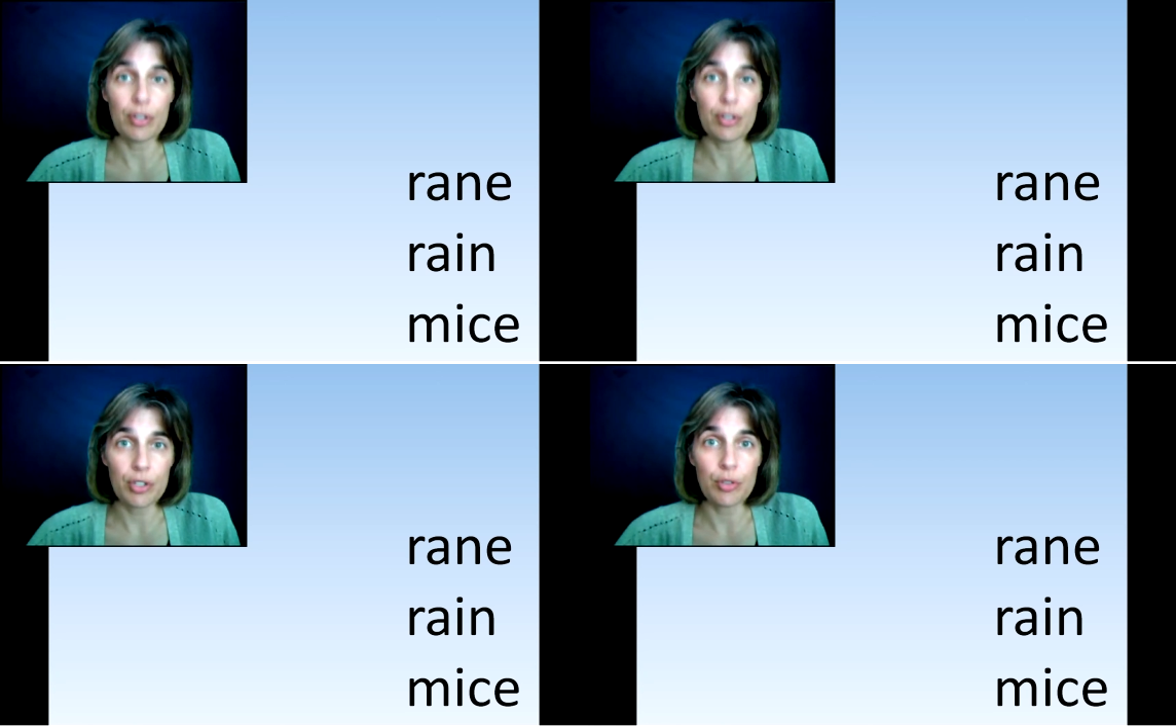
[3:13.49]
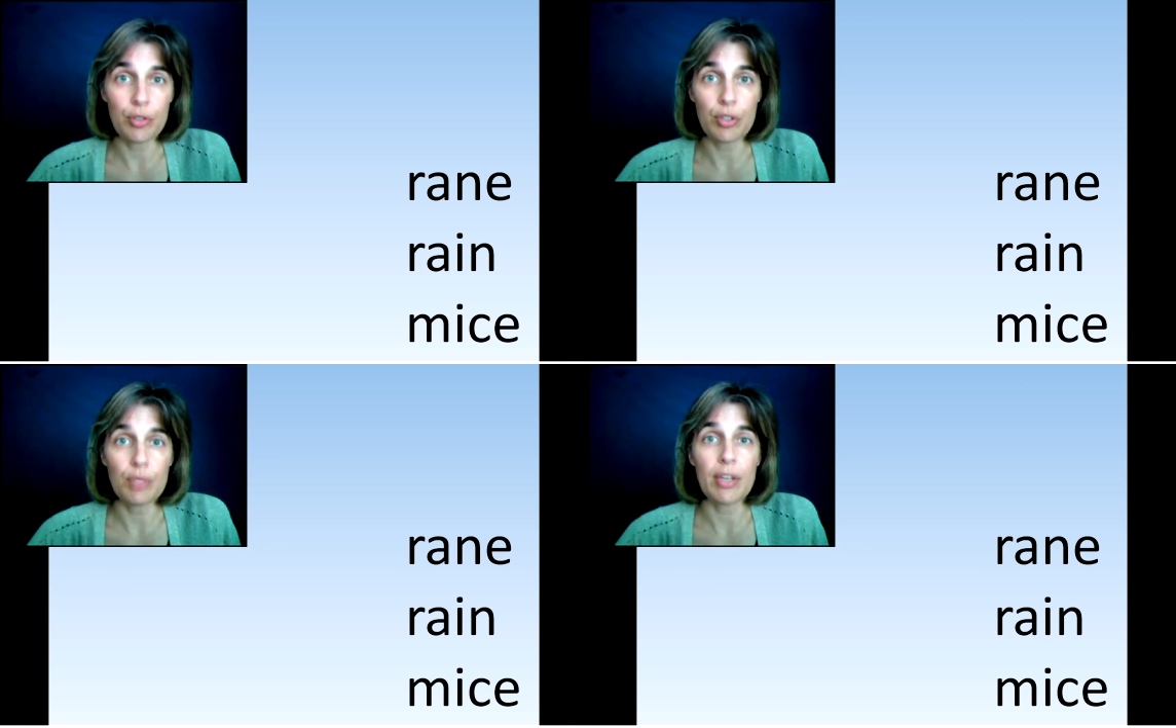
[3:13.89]
your
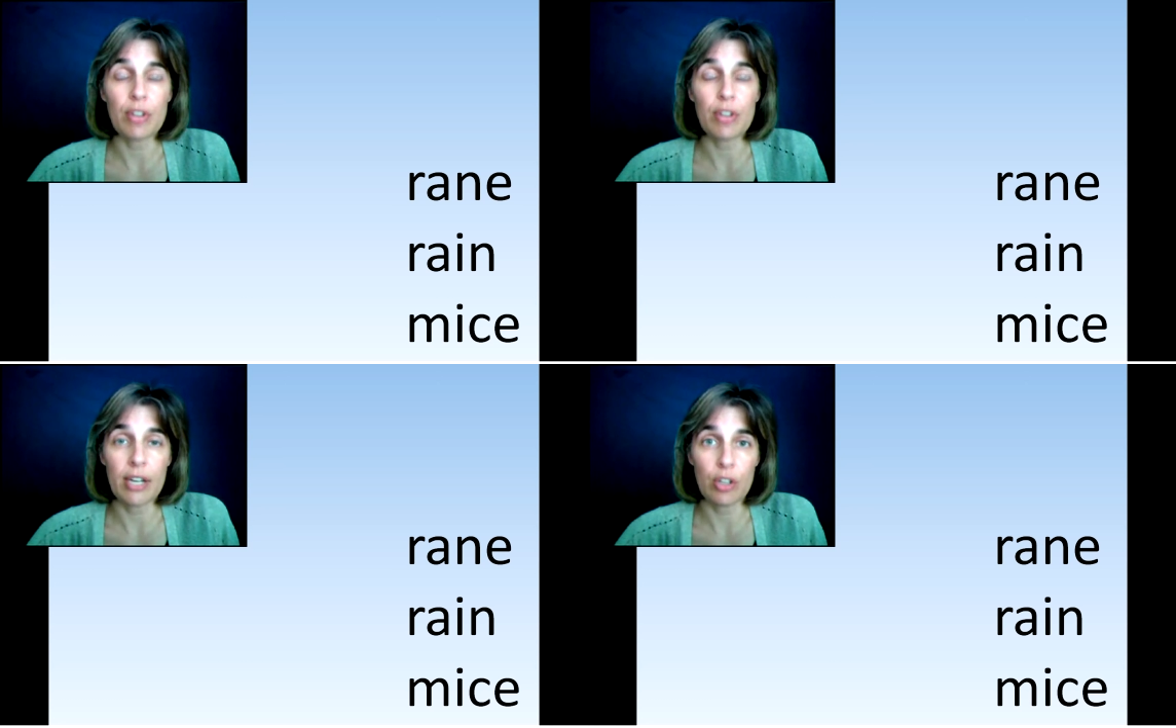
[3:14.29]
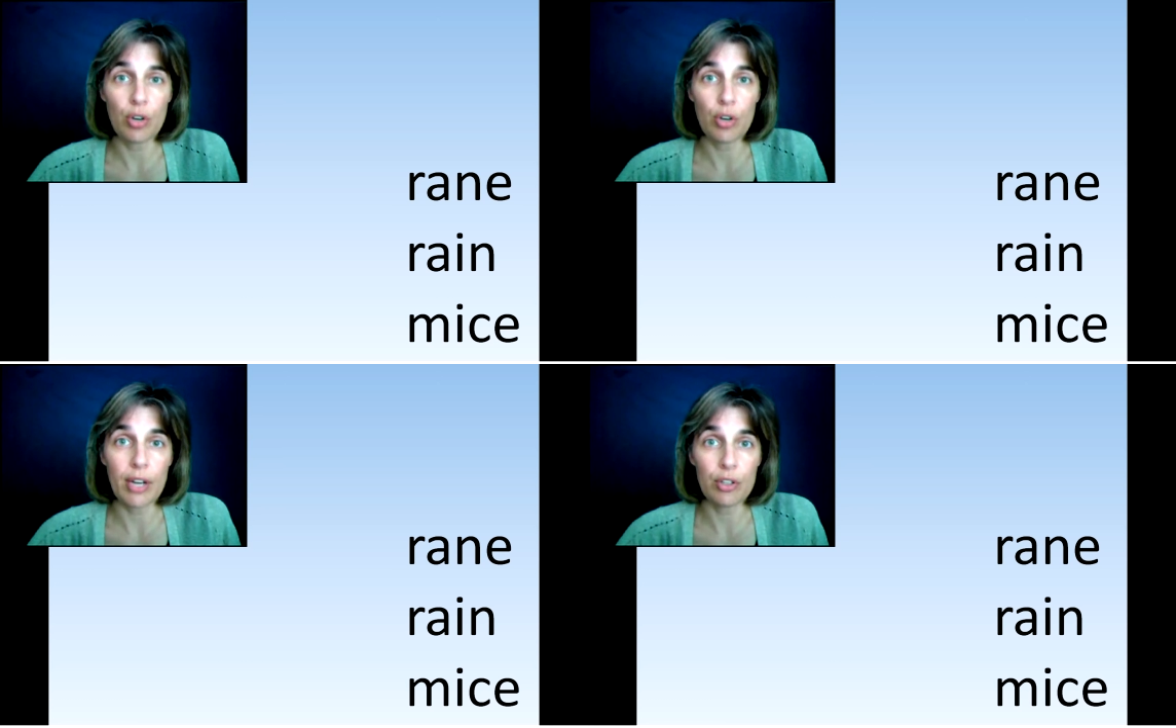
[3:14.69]
students by trying to
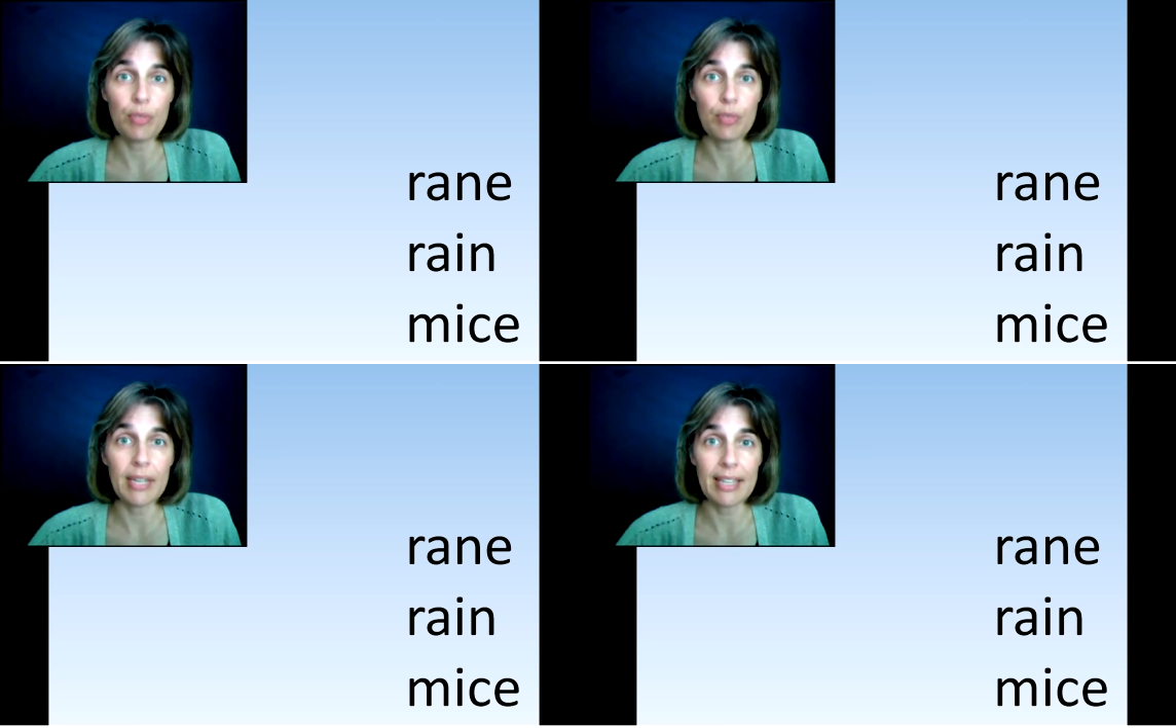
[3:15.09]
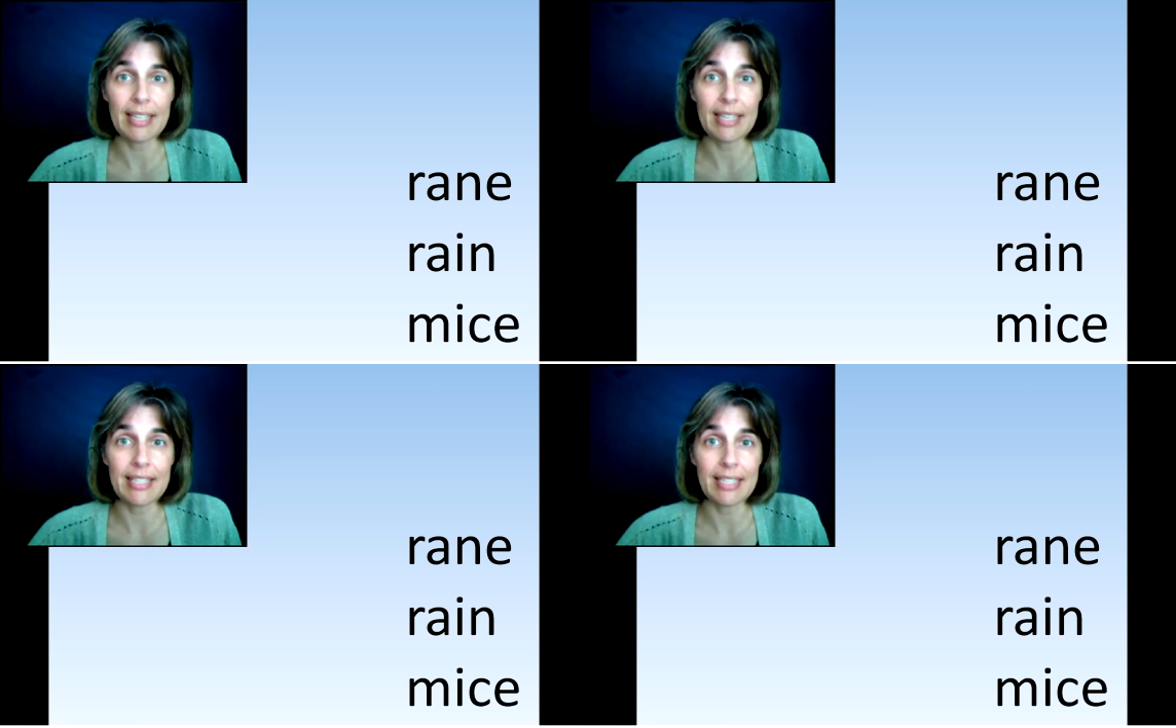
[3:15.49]
correct too many
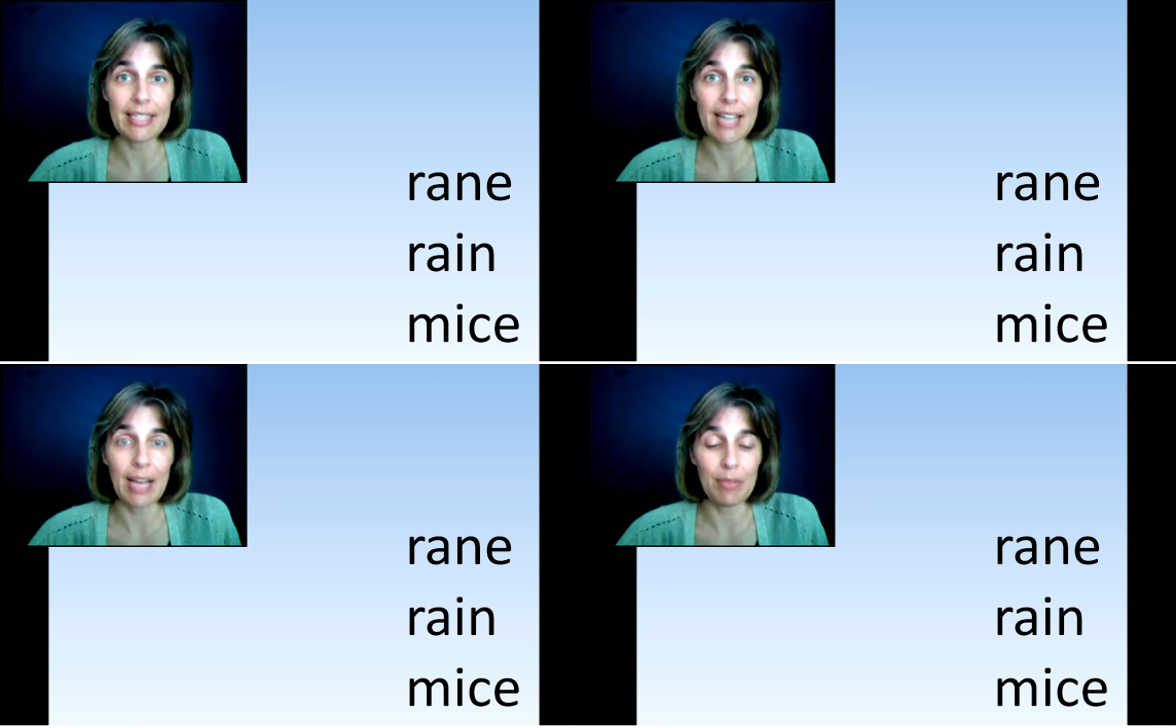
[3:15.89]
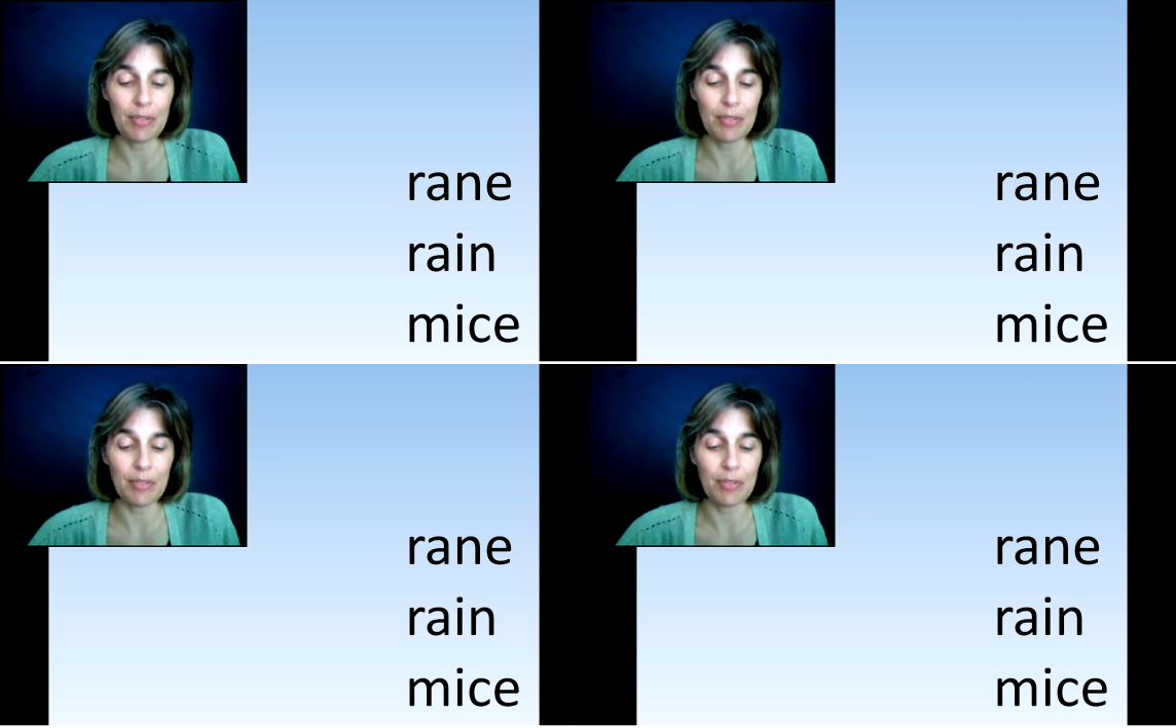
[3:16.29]
things at a time,